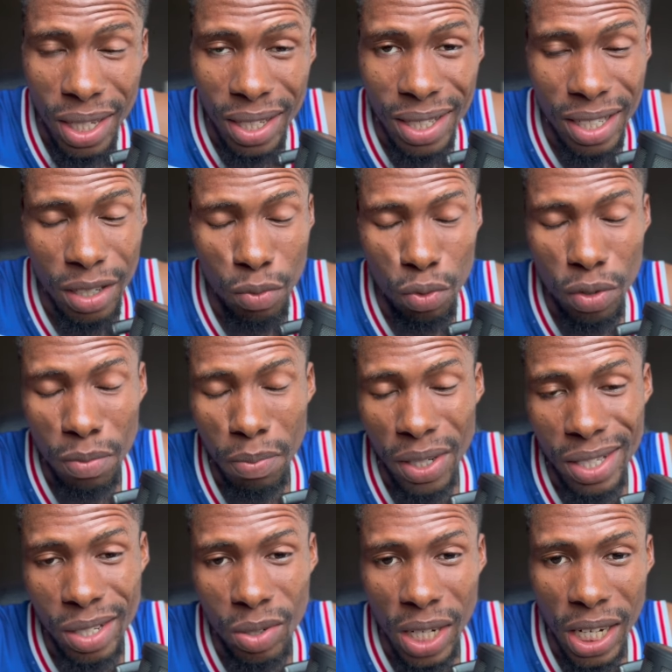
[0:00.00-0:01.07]
that they won't
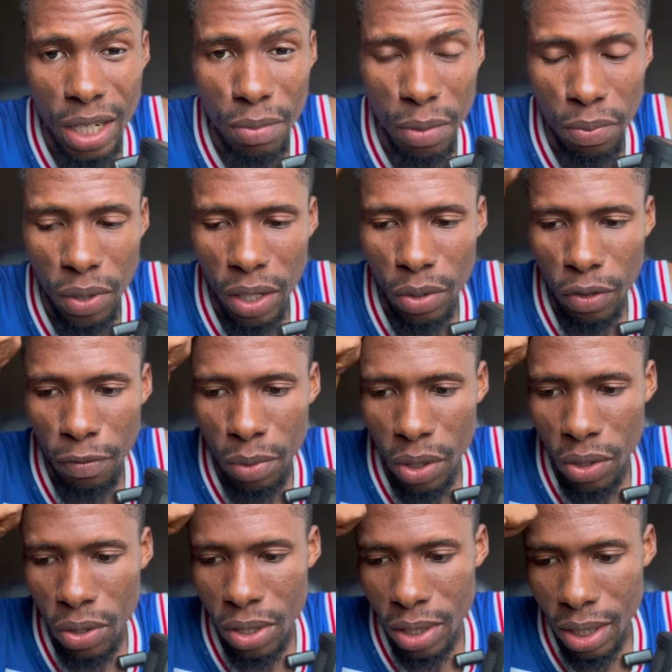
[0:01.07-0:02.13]
particularly be proud of,
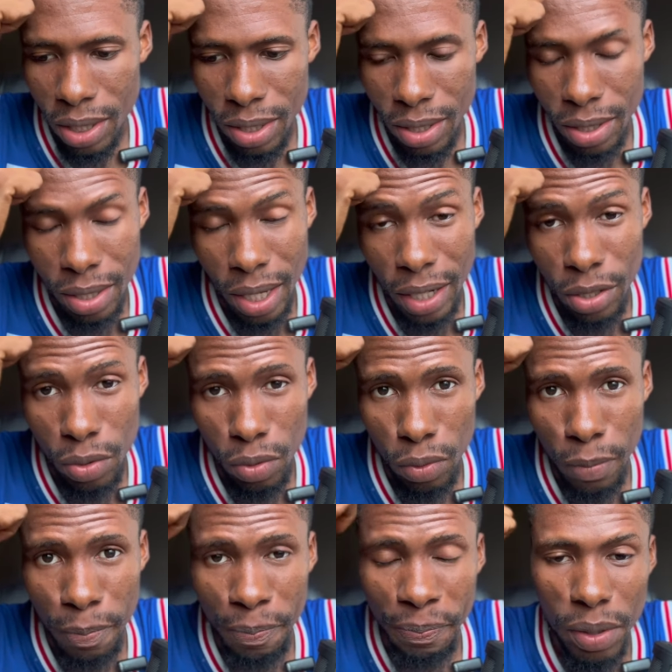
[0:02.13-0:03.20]
because it's hard
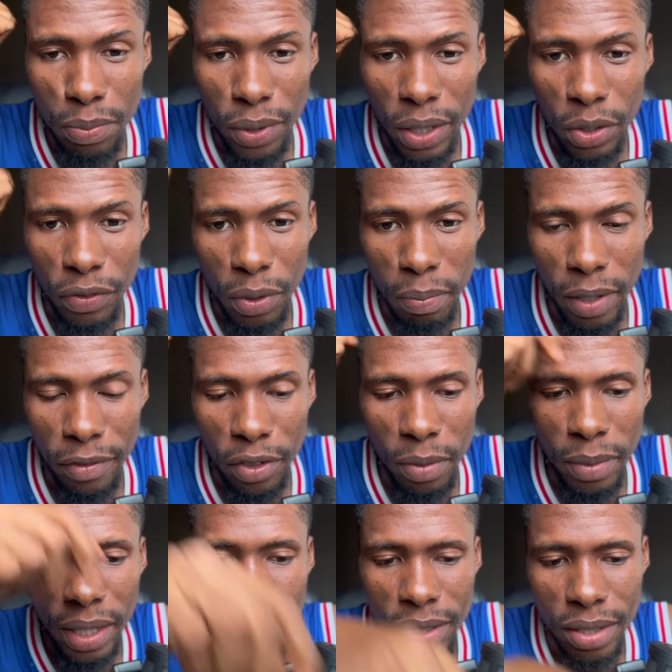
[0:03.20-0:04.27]
to be proud of your
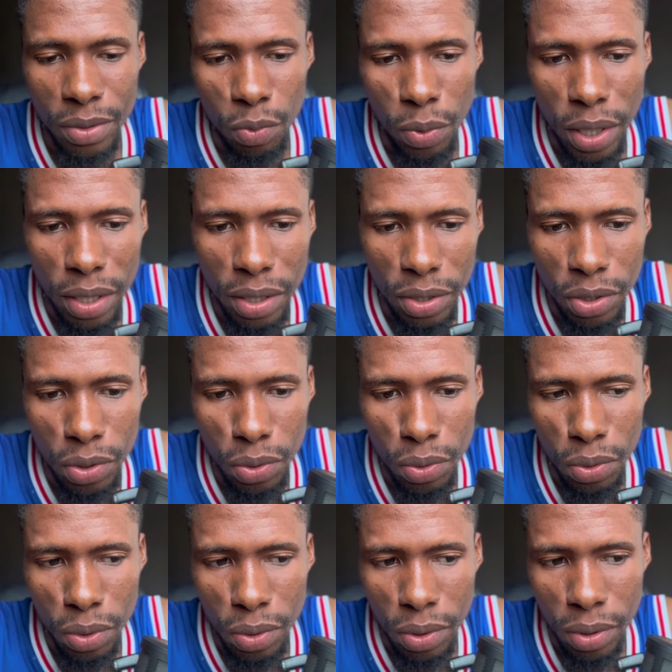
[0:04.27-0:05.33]
performance when
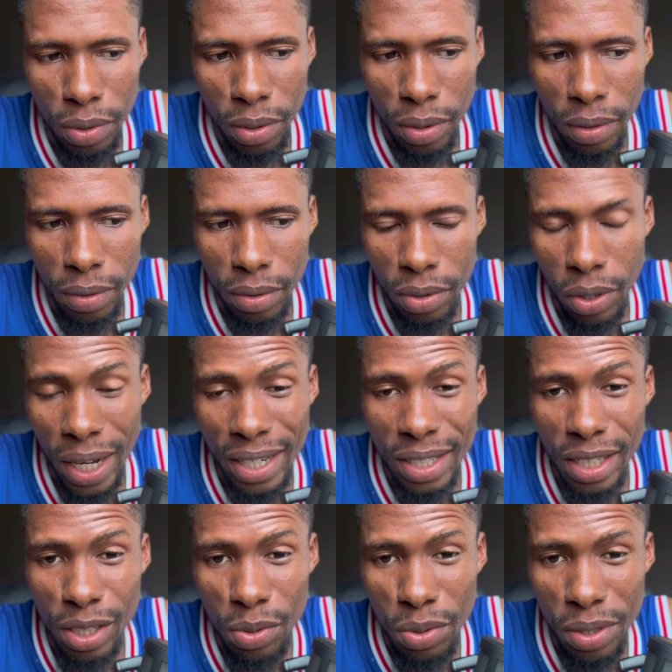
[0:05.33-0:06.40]
you're
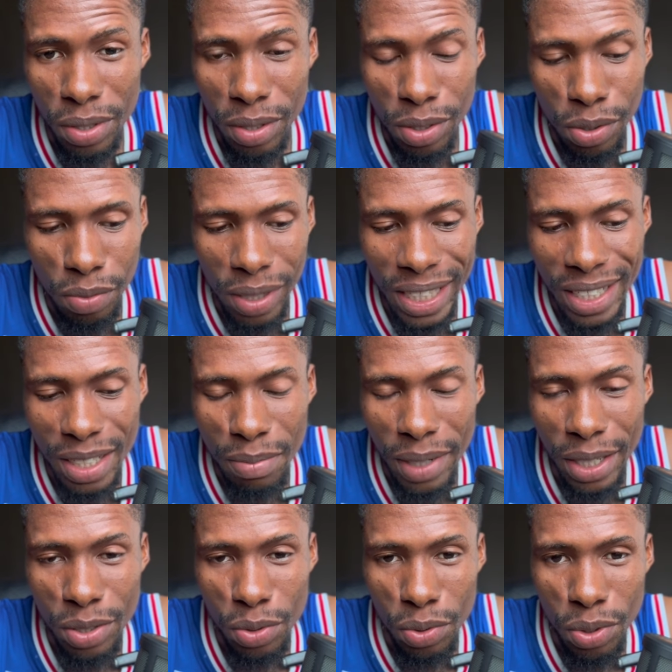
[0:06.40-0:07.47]
actually leading
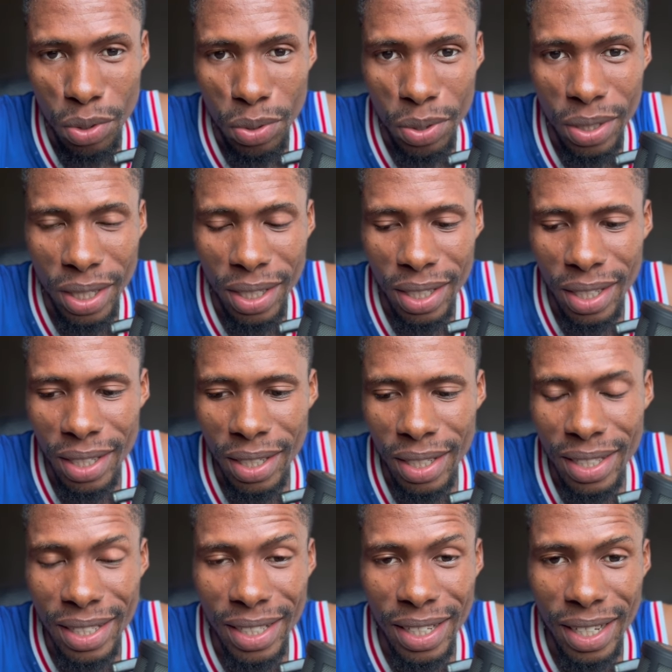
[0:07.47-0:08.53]
by 2 goals, and then
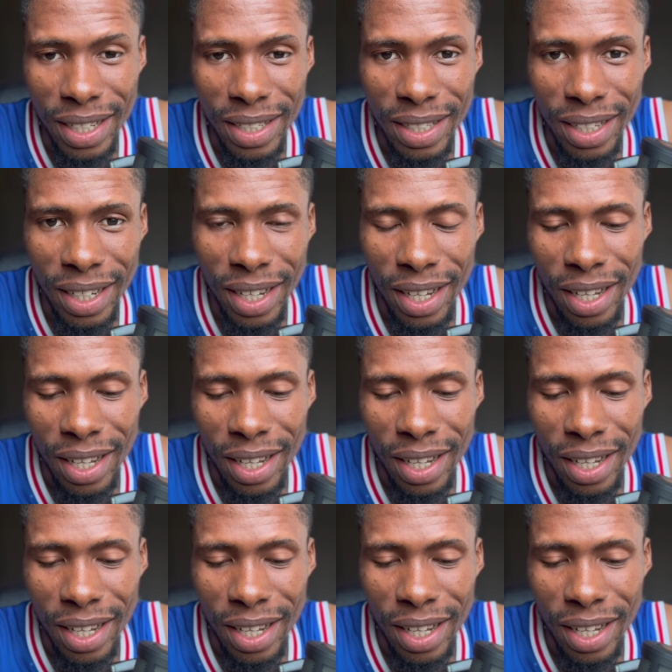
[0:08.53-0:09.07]
in the end